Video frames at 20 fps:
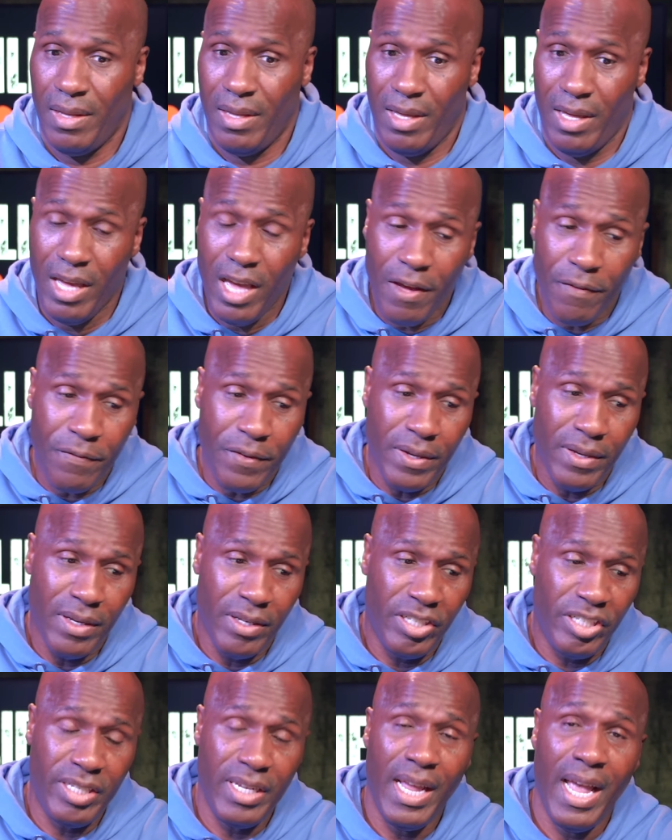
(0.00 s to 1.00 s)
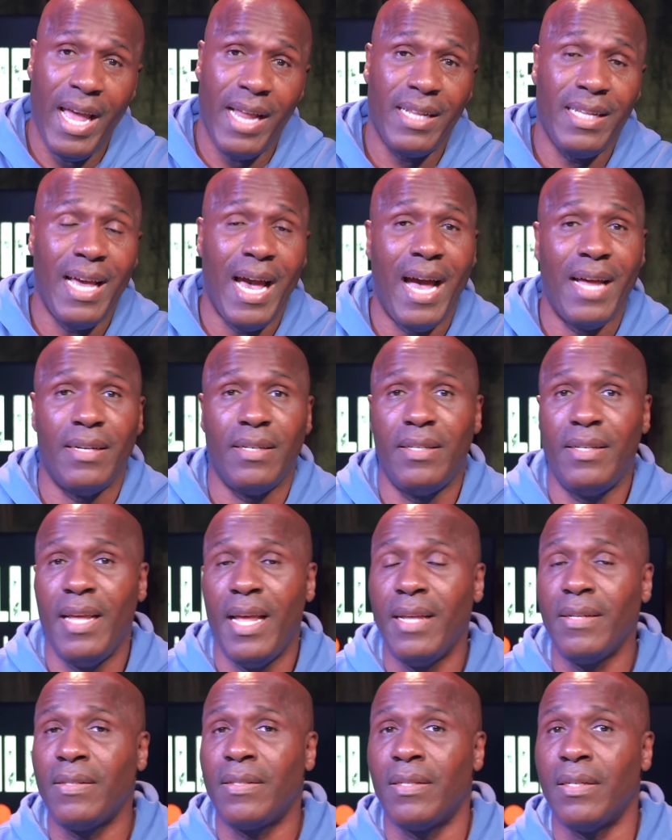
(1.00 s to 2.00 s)
if she had gotten
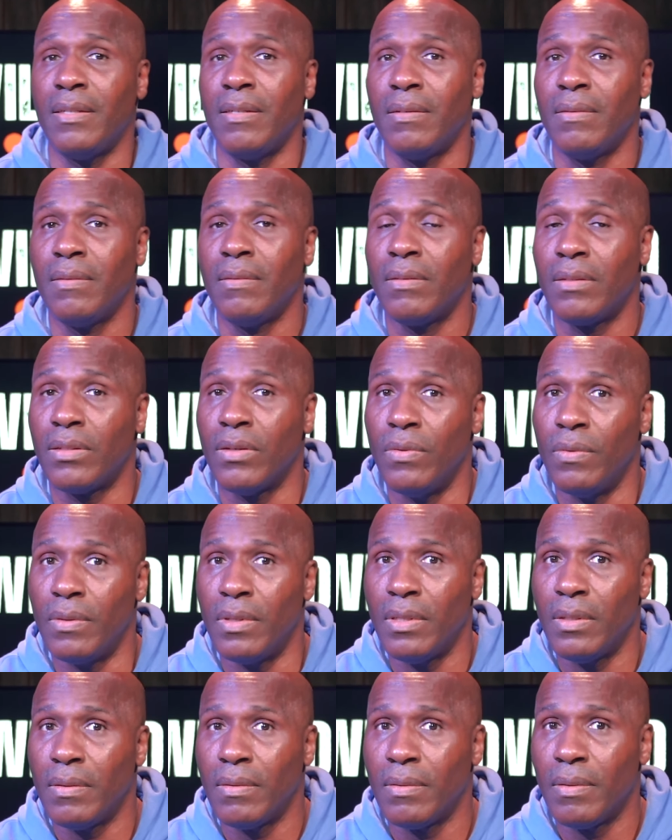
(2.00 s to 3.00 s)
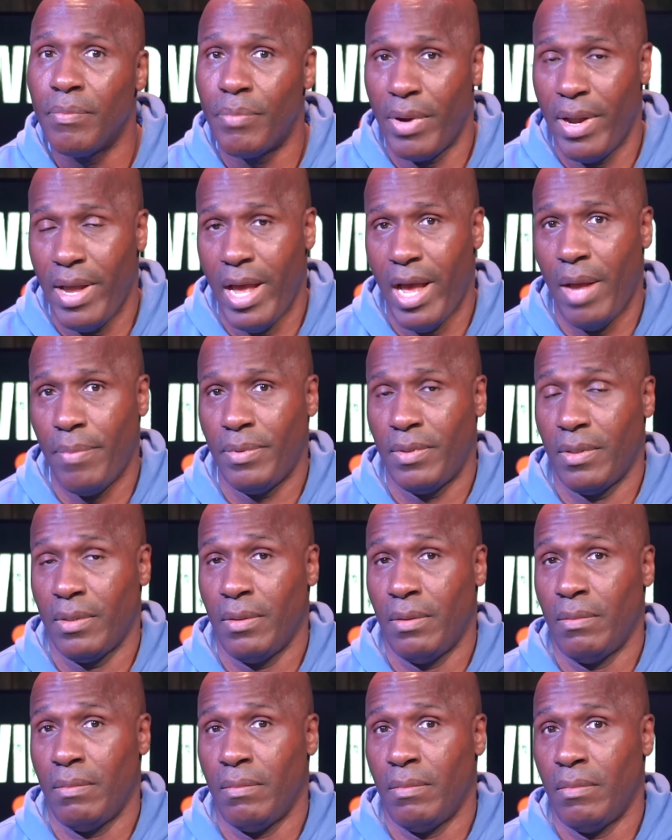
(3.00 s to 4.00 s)
tested sooner, perhaps,
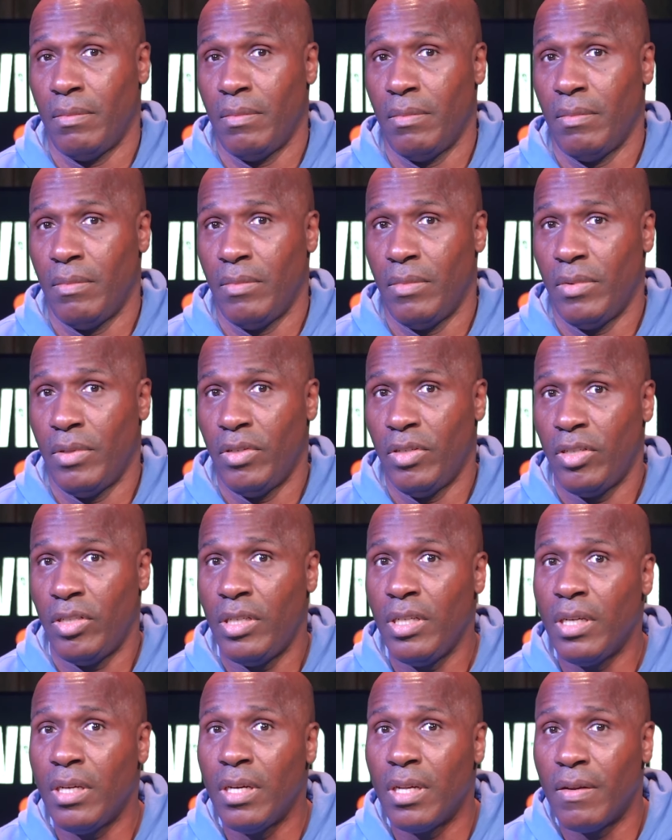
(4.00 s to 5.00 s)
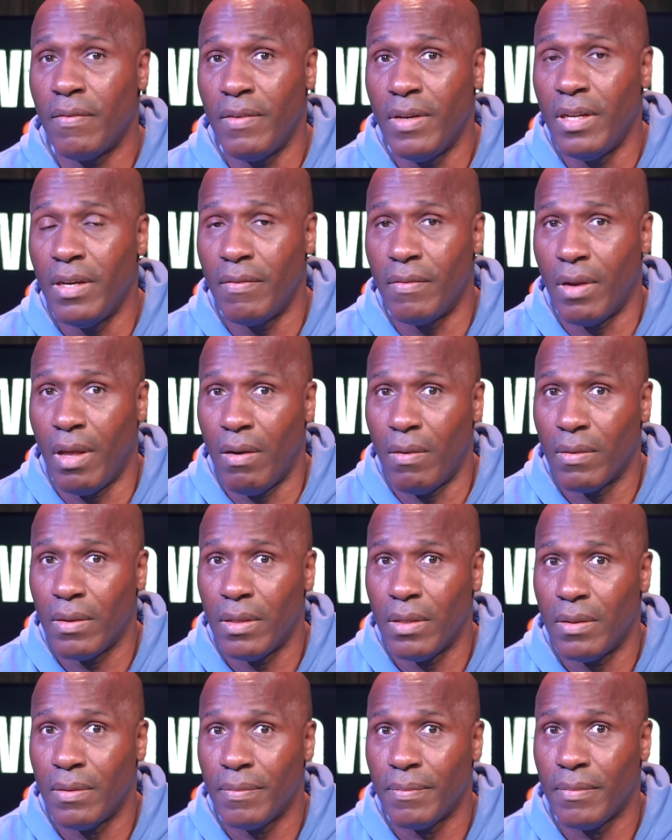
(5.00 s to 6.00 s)
she could have lived longer
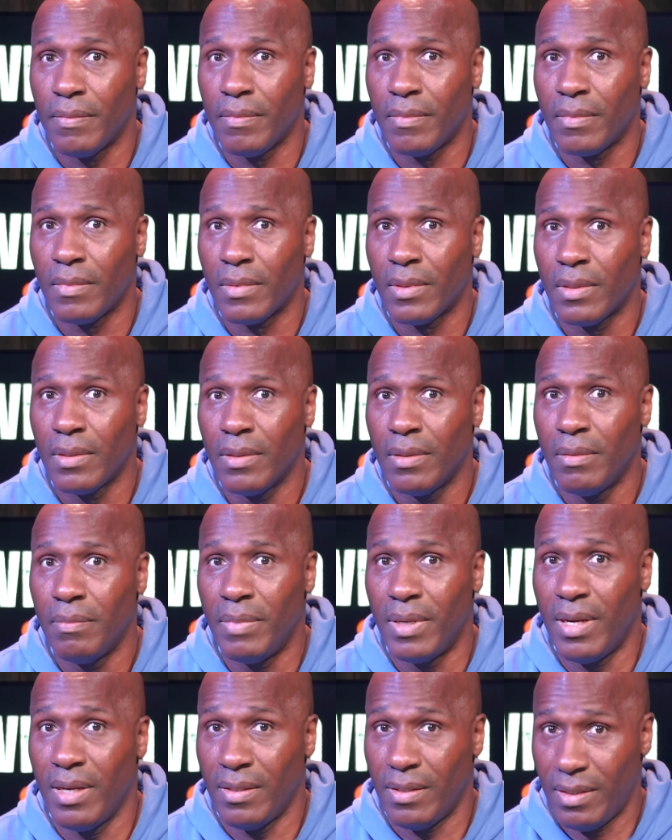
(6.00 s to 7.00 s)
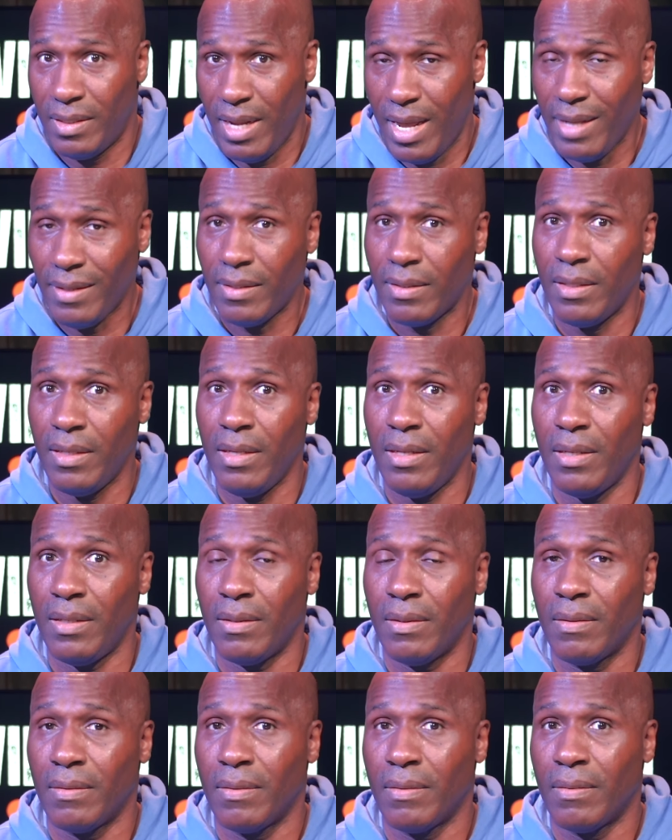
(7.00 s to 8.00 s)
because testing
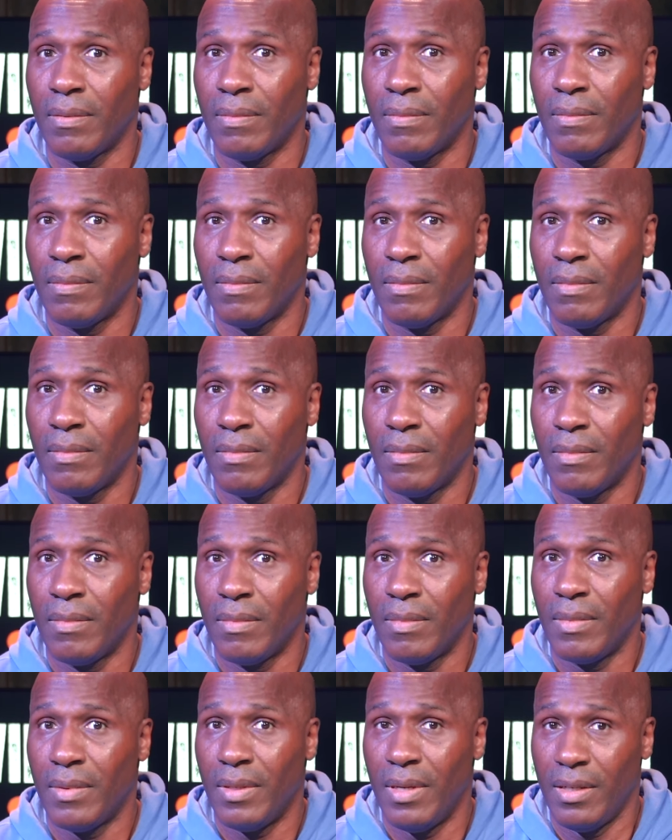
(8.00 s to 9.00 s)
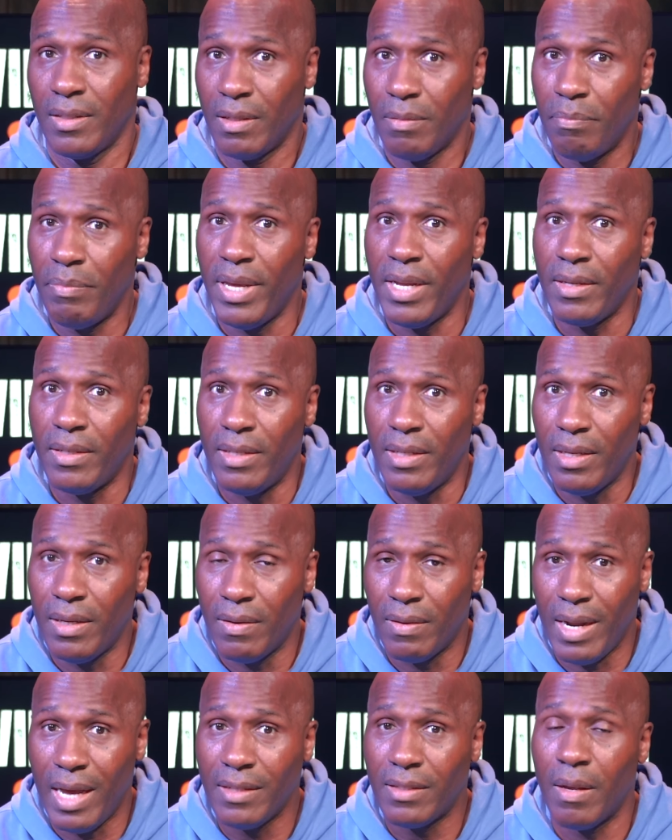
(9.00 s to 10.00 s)
is a big
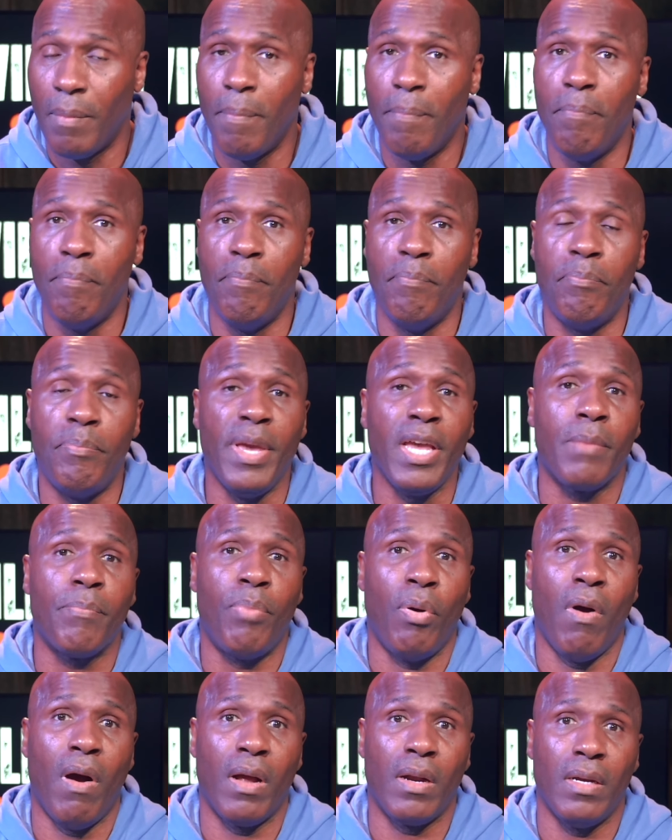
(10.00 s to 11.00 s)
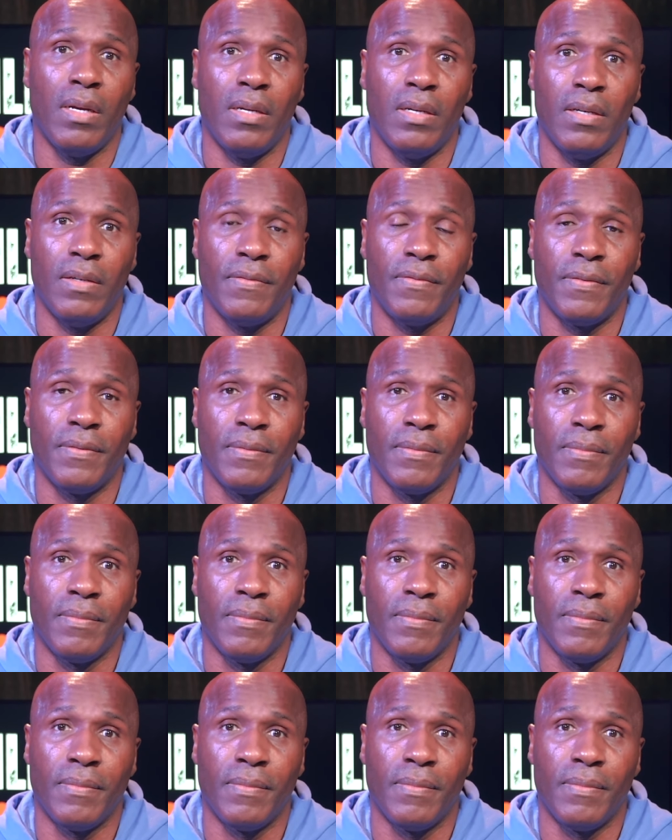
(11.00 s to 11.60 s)
deal. That's a big part of,